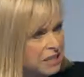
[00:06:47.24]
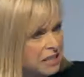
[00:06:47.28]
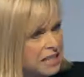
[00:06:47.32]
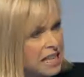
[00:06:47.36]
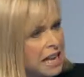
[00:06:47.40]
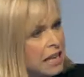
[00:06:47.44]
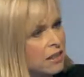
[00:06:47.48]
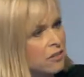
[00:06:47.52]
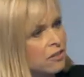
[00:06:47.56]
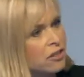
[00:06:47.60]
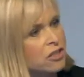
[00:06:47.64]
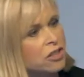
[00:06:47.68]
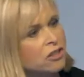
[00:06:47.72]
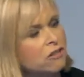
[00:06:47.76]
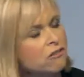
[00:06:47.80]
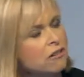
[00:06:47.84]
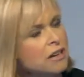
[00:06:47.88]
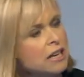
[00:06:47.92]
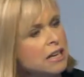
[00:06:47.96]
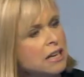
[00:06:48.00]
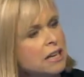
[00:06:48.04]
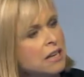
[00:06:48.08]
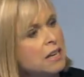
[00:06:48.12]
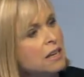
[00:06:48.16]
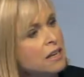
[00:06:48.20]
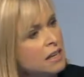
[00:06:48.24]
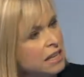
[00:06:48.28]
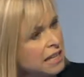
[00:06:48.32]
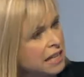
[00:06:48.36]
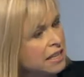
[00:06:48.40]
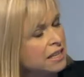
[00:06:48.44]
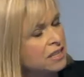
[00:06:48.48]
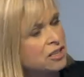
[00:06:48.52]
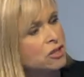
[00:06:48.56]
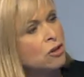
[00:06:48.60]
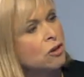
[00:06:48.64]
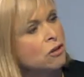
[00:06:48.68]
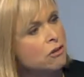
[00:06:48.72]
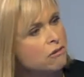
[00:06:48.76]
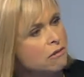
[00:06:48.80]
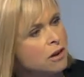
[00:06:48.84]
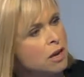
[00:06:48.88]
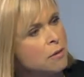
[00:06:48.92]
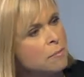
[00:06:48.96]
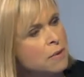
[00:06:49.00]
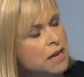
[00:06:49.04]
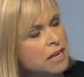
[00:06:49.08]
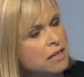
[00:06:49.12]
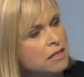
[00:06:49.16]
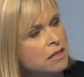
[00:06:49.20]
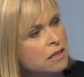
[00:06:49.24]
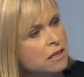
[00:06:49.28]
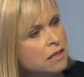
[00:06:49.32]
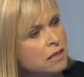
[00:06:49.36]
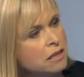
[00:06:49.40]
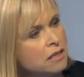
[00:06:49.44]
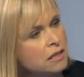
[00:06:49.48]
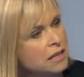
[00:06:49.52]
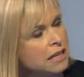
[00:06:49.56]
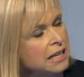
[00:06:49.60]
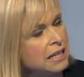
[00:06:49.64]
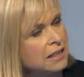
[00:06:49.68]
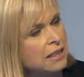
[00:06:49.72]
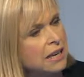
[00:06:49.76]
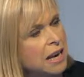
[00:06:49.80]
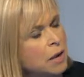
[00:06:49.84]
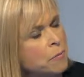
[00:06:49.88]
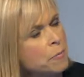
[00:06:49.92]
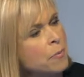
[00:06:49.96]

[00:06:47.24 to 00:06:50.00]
the nth degree, he is not the right man to, to lead the Labour